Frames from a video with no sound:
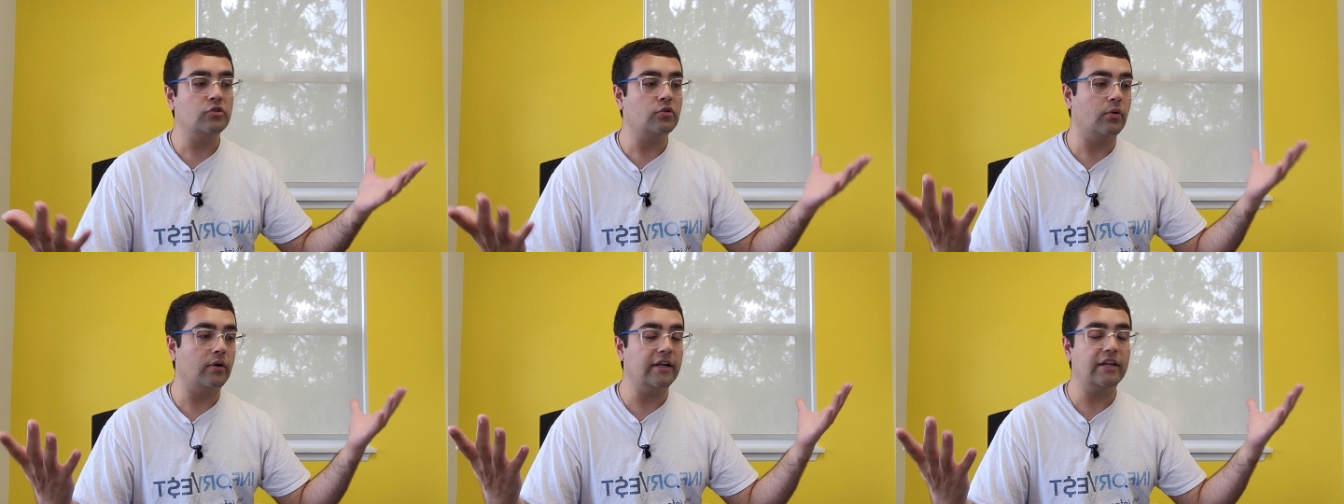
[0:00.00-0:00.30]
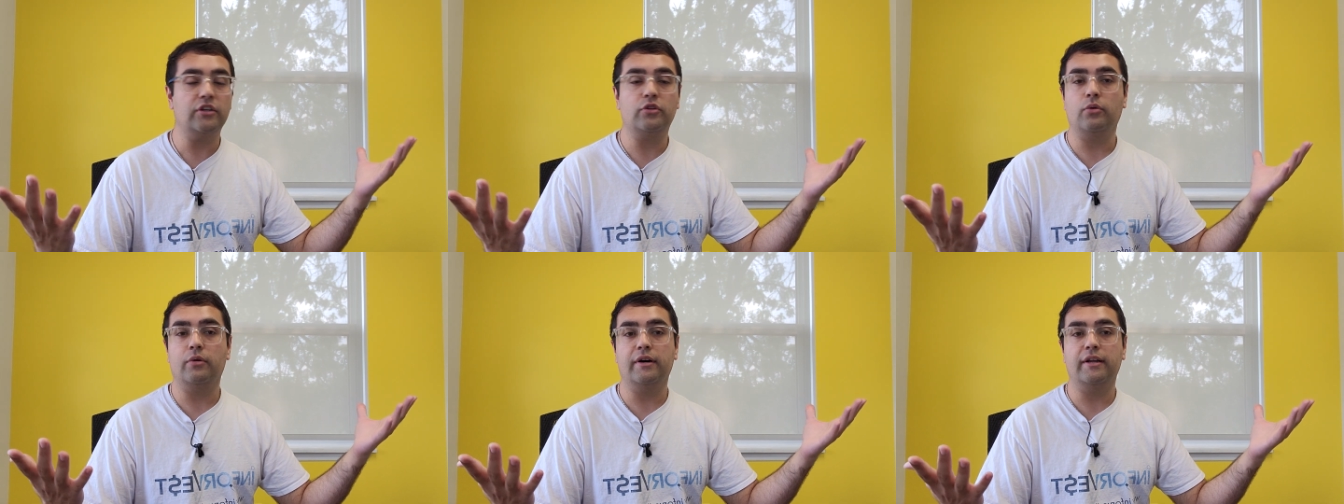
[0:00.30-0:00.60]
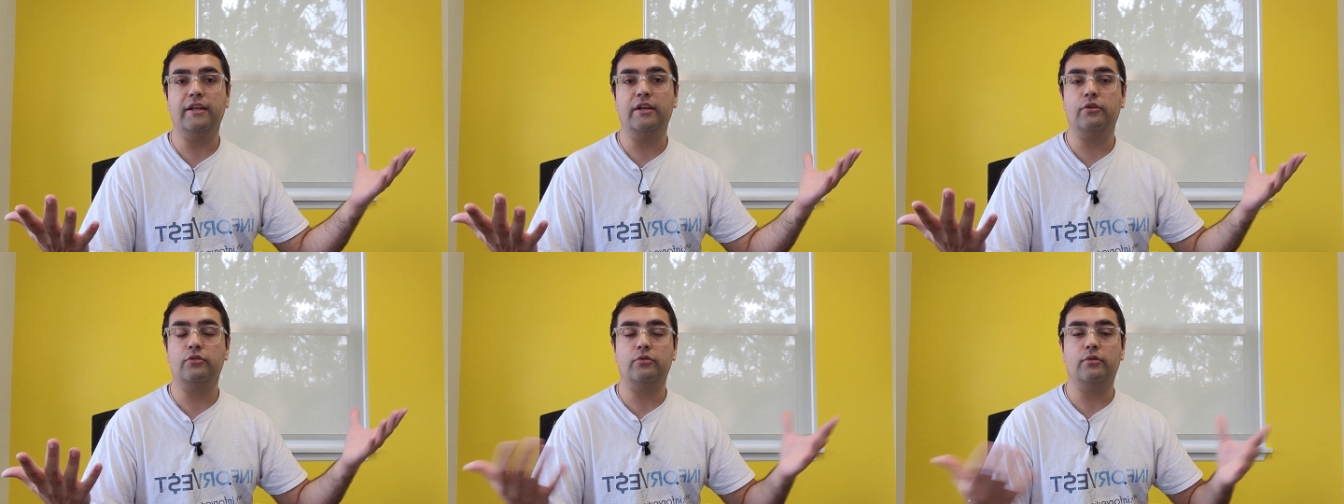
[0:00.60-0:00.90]

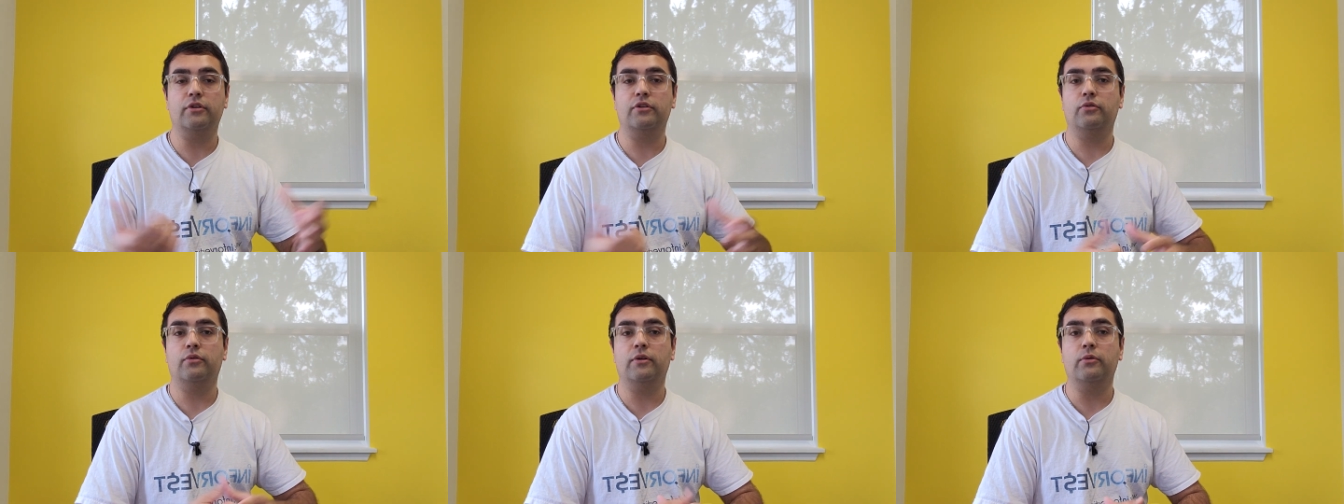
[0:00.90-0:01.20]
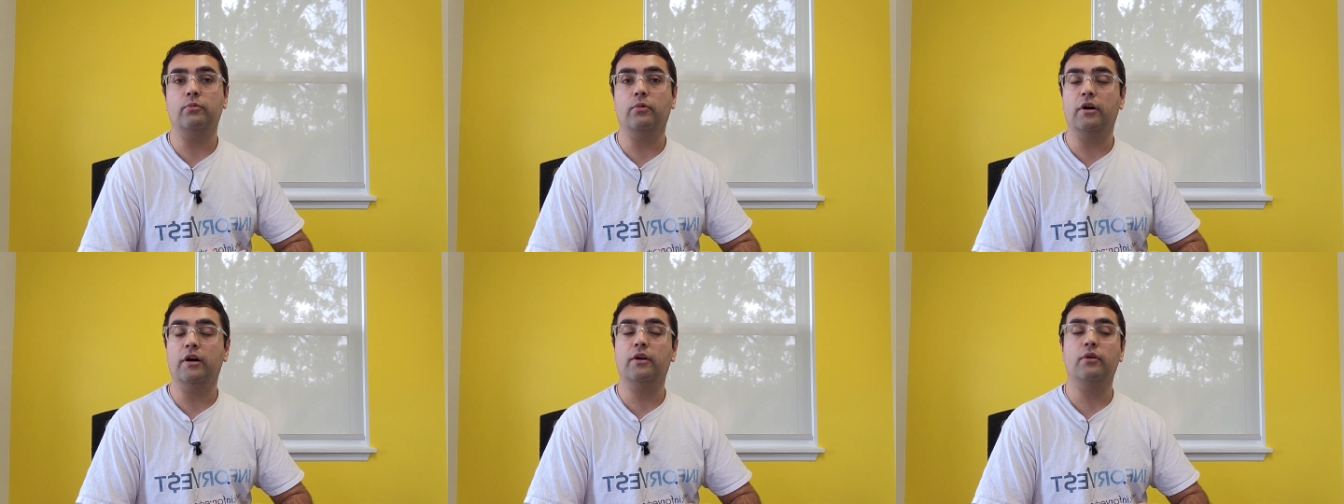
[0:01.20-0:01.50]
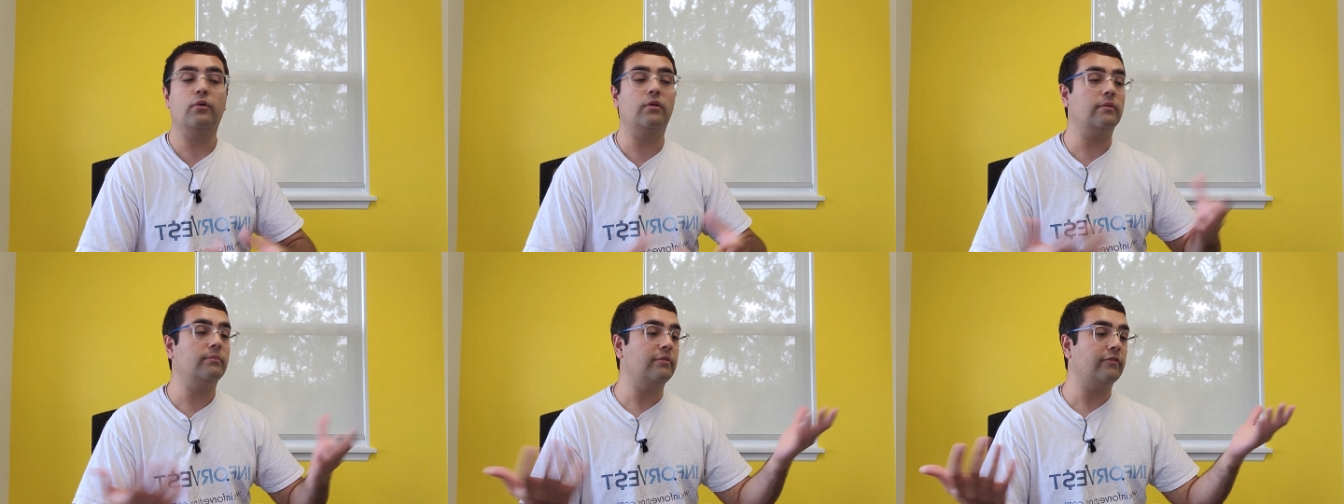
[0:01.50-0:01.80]
2020 or
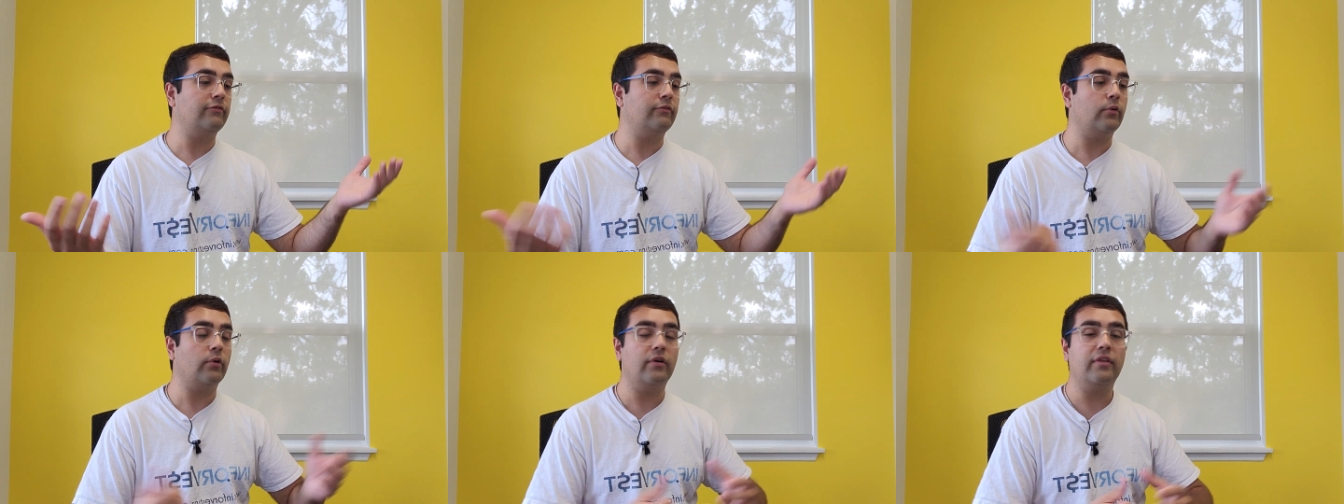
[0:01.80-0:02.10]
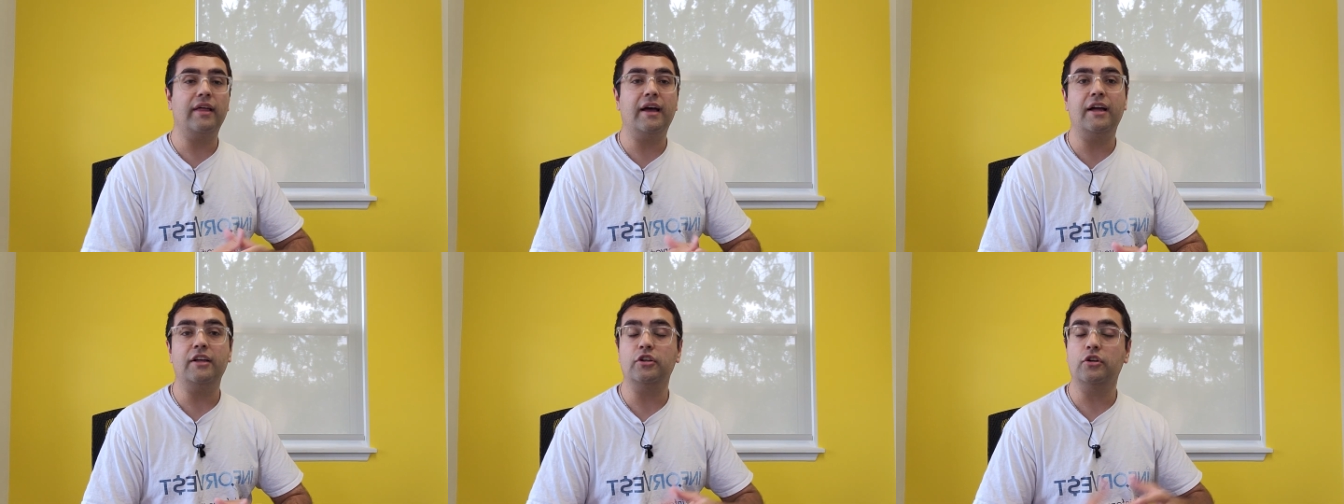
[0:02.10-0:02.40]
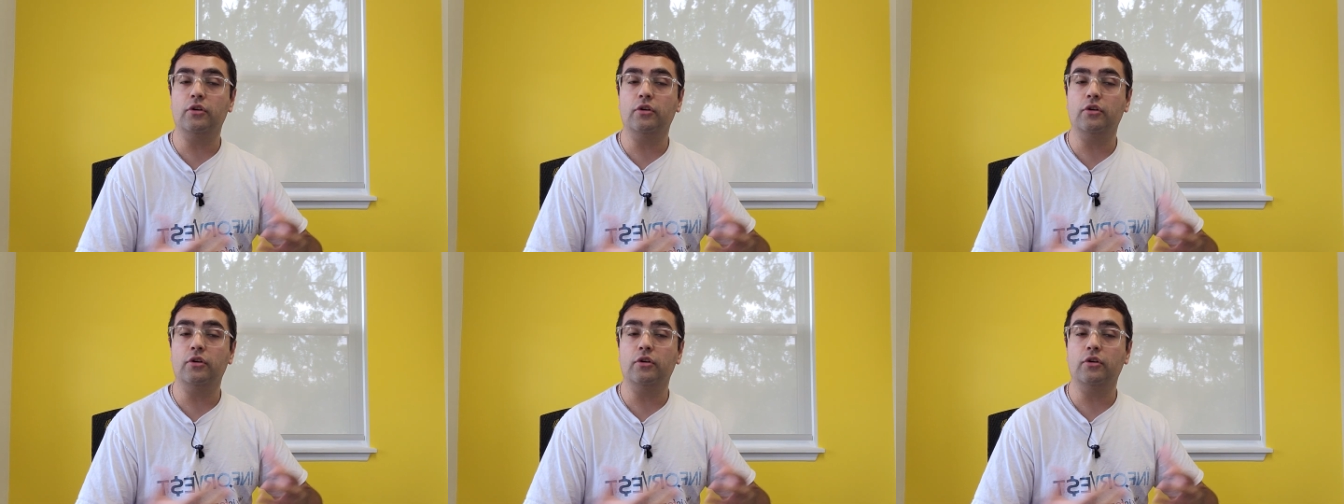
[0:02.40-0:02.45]
2021 or before that,